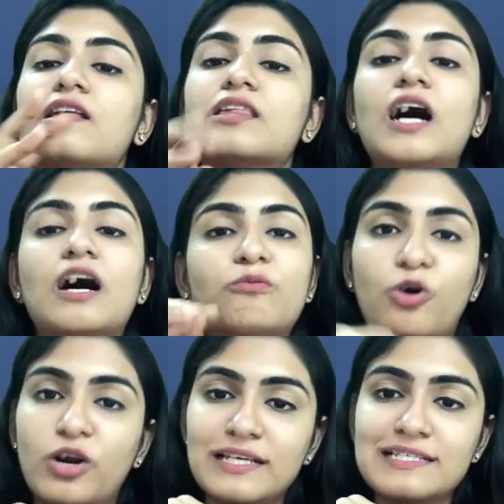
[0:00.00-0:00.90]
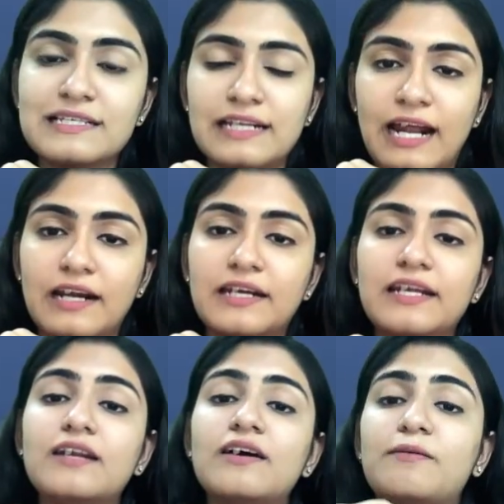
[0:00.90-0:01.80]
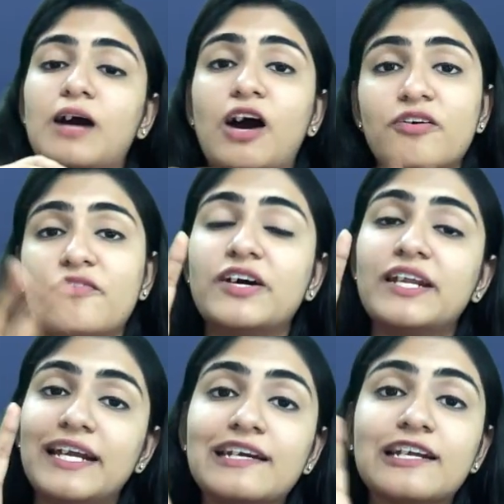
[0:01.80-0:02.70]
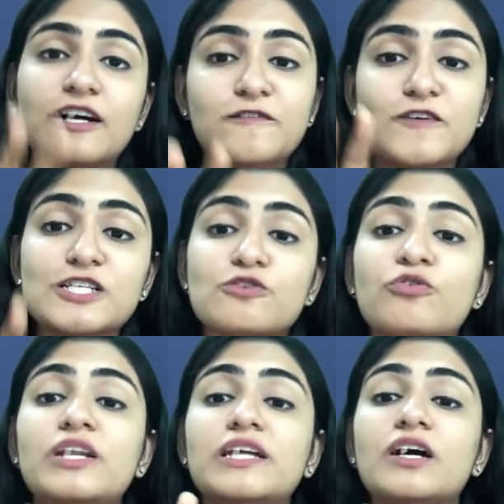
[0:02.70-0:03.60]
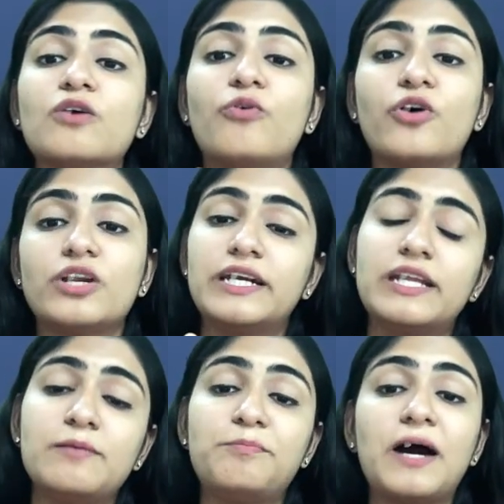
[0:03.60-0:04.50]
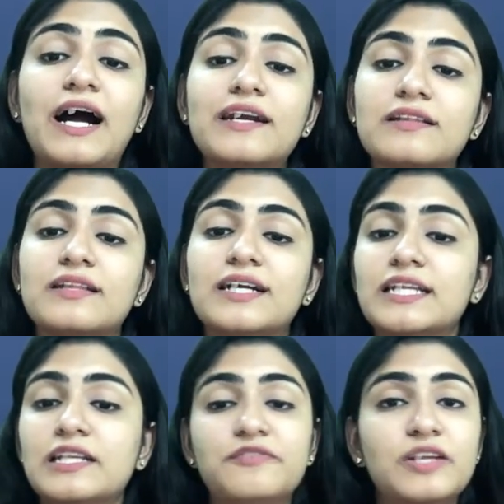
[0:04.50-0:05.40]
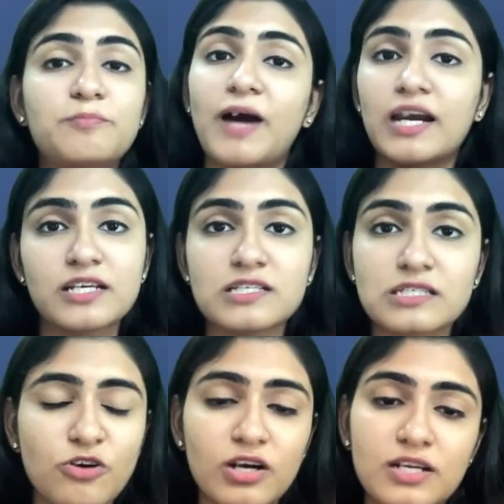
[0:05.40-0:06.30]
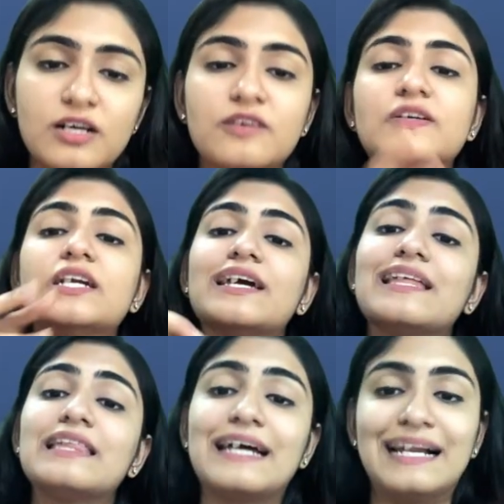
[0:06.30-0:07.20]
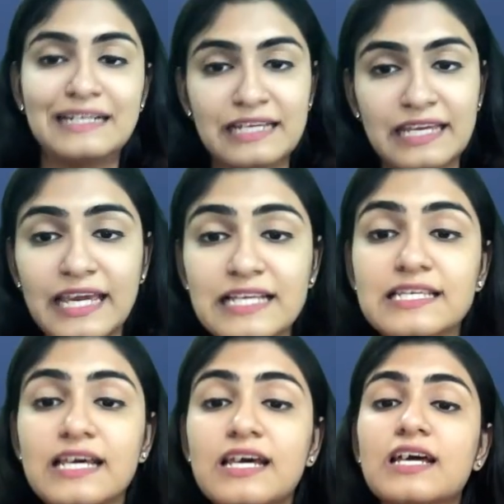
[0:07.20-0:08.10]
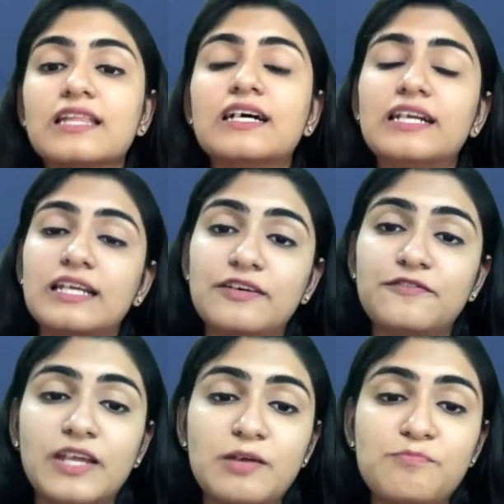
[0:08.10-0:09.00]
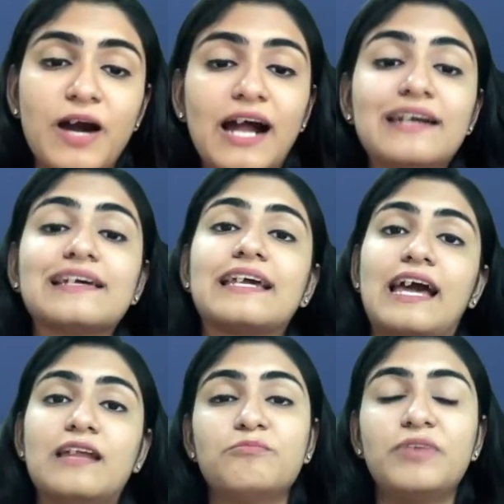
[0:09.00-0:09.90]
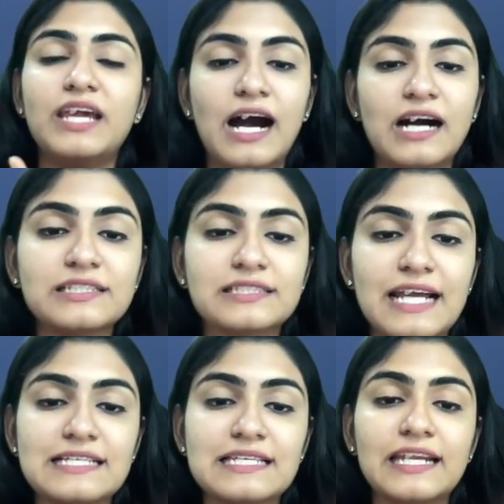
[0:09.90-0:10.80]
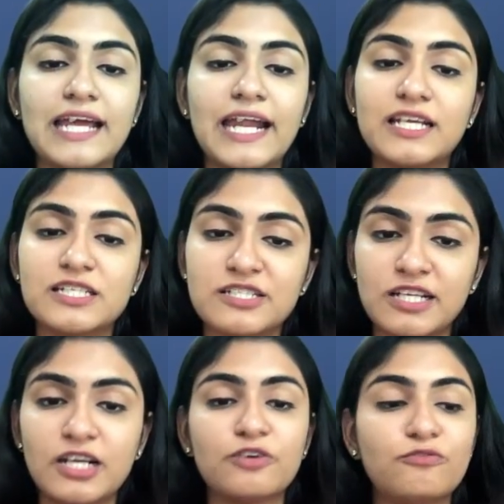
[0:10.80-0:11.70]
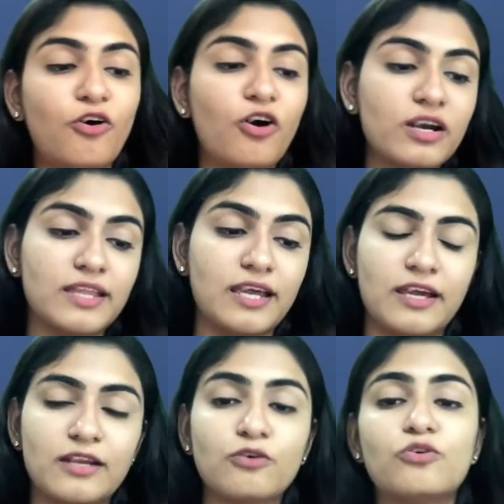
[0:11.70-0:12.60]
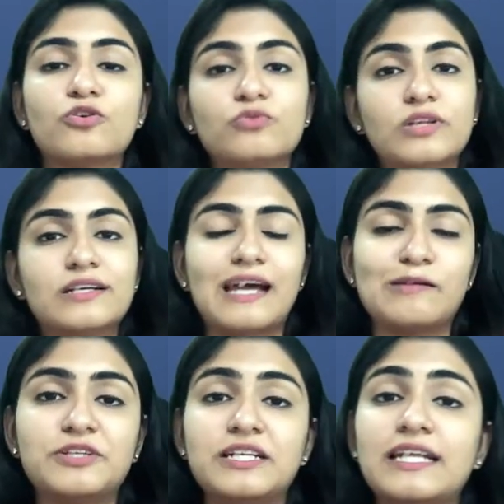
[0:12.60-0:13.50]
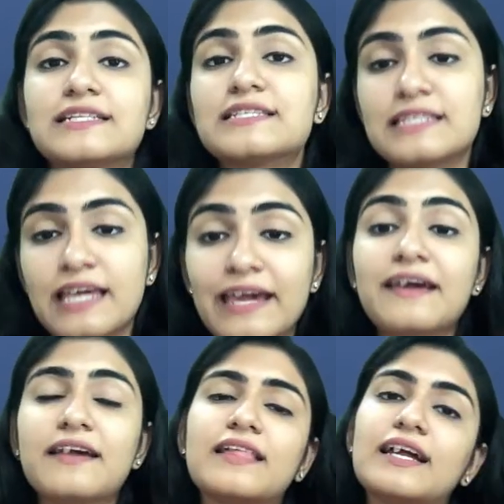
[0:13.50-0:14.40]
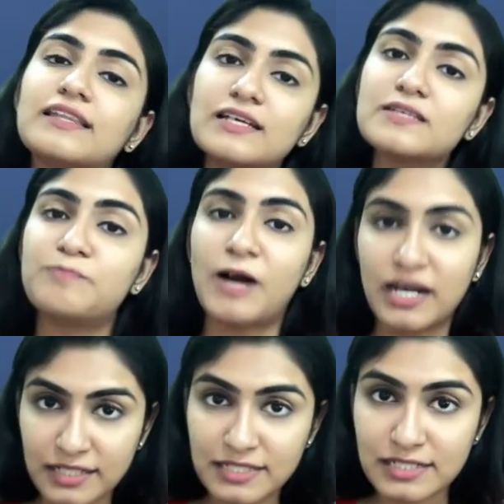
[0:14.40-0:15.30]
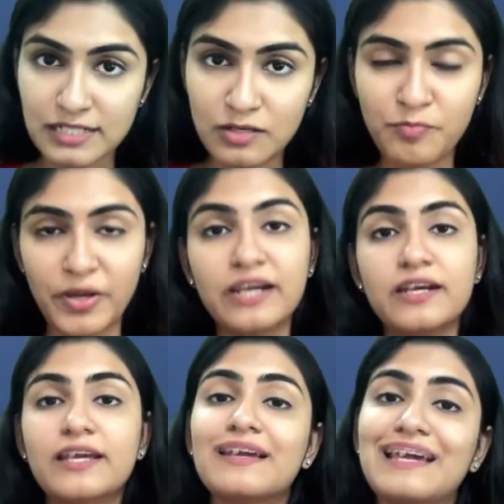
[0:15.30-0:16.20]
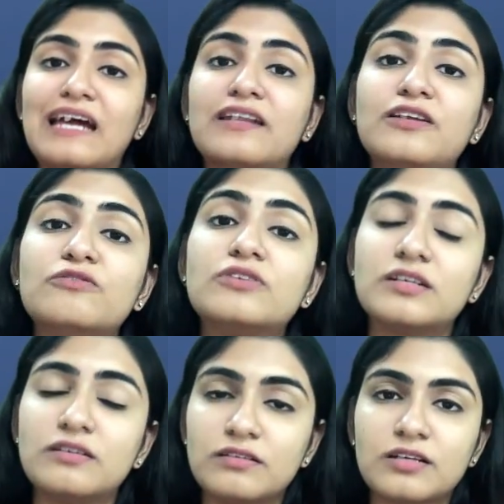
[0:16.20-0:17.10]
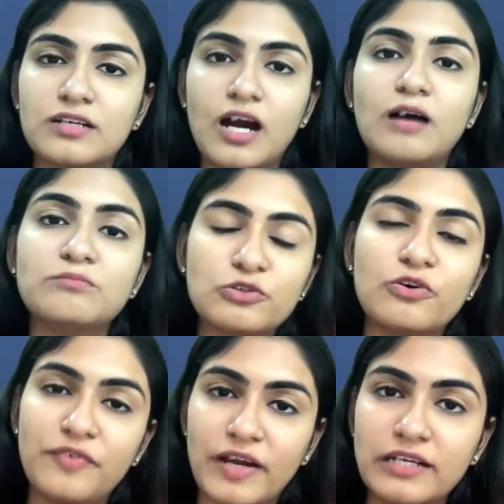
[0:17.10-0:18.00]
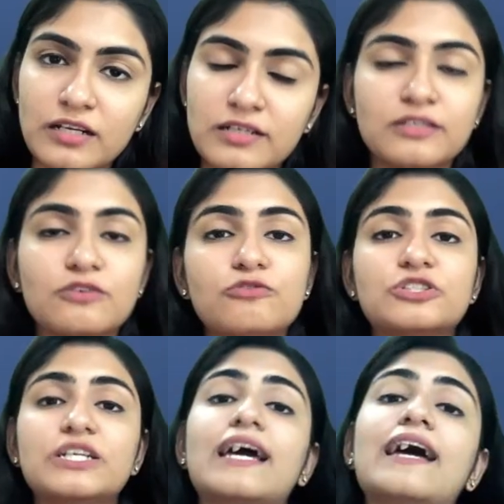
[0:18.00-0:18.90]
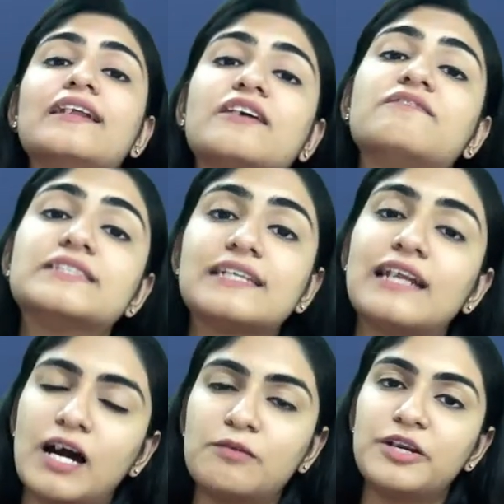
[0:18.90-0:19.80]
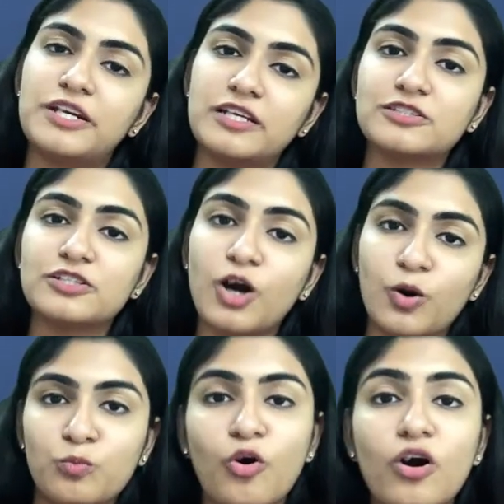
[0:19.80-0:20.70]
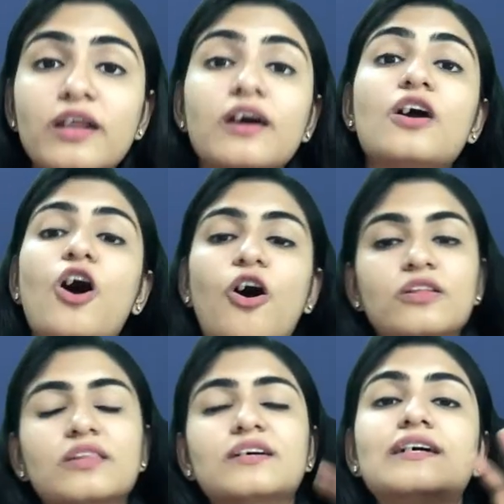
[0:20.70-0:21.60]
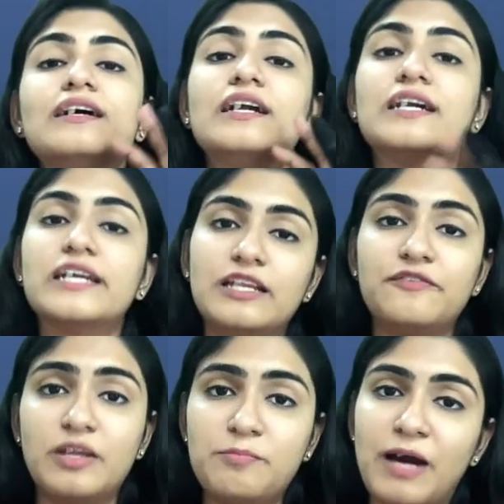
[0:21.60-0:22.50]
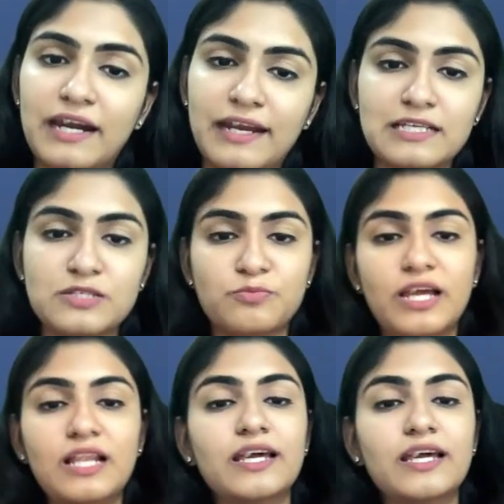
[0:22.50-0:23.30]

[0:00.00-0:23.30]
The award is granted, however it covers only the quality part, the delivery part is not covered. In that case, the delivery part can be asked as an additional reward. They can go to the tribunal and say that this part is still pending, can you come to a final conclusion and give us an arbitration award on the delivery part as well.